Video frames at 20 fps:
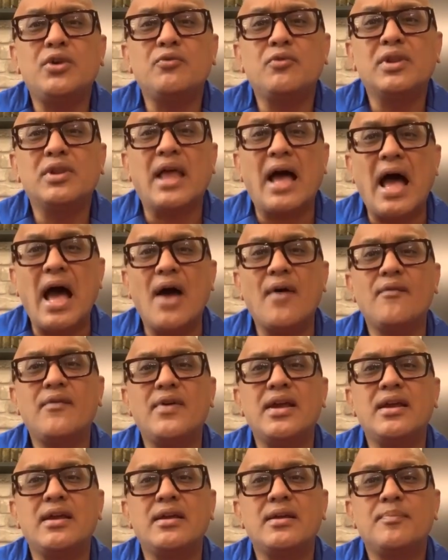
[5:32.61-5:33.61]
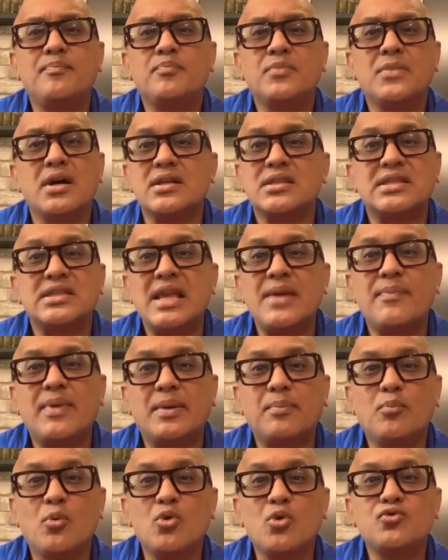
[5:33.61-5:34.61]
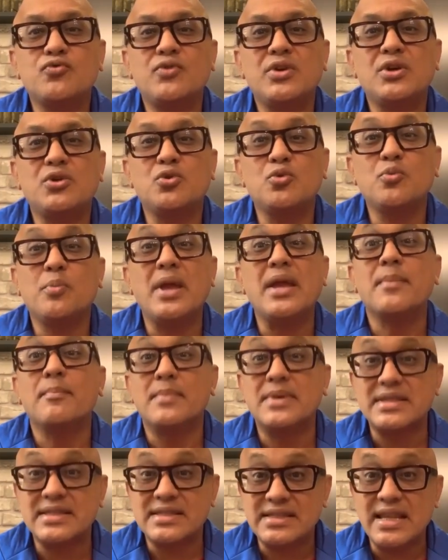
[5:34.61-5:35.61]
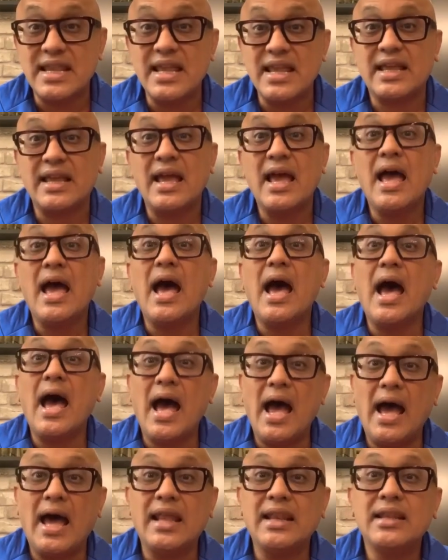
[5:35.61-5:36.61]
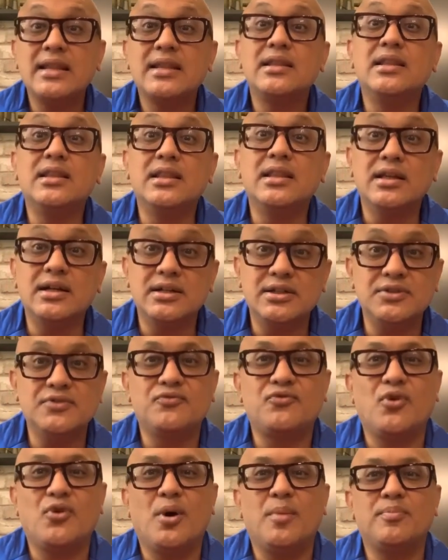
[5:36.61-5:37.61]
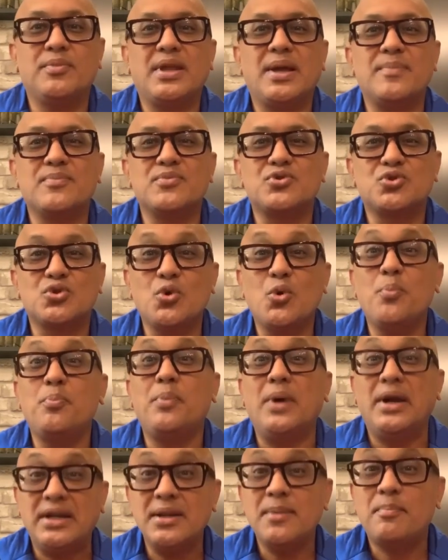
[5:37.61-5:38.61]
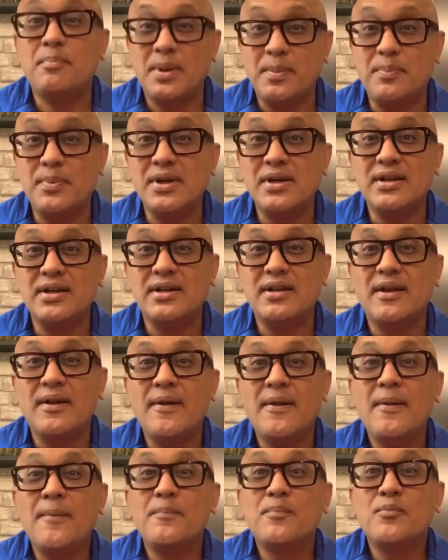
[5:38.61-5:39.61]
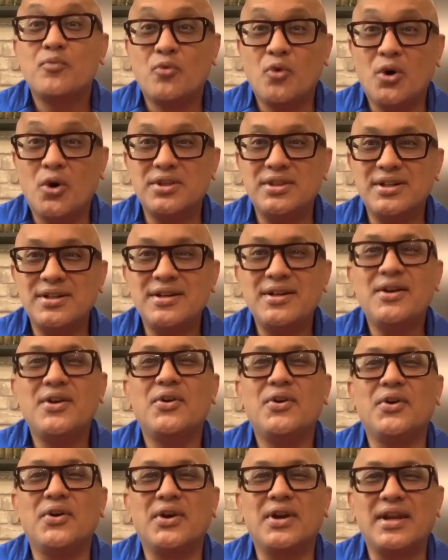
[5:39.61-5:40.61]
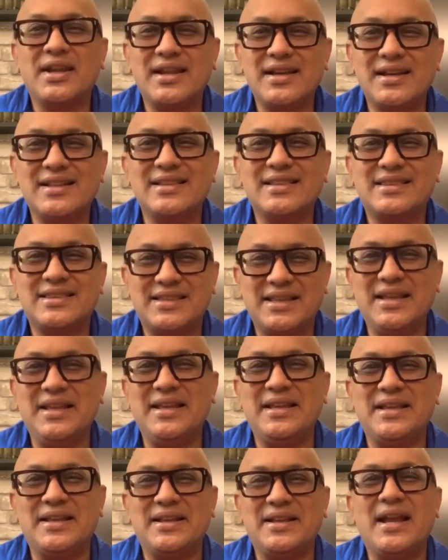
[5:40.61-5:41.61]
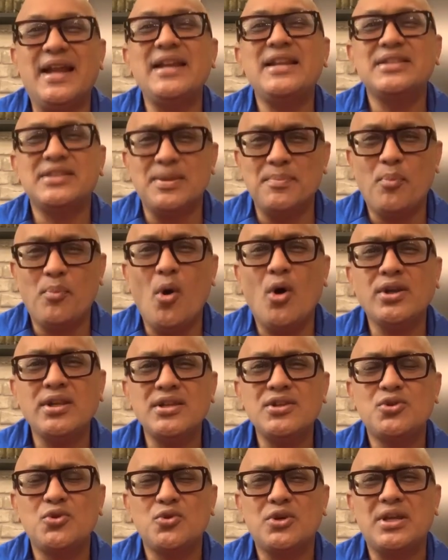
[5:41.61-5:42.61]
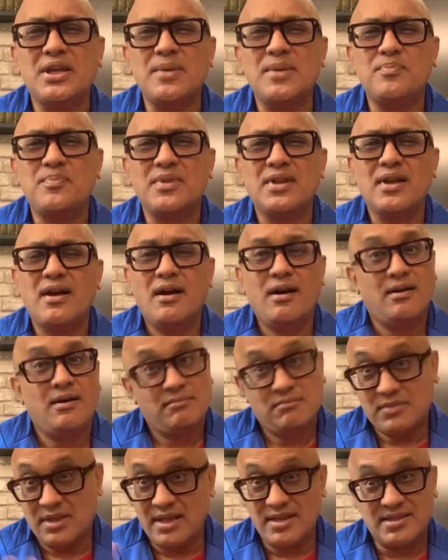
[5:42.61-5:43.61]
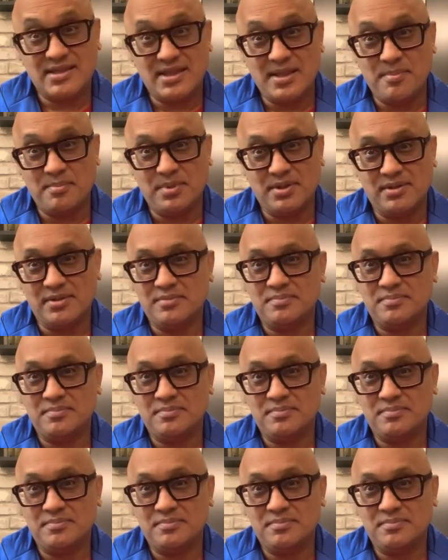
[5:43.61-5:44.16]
You will have a safe atmosphere to make mistake and learn from them, so better prepared for the real thing. It is important to keep things simple.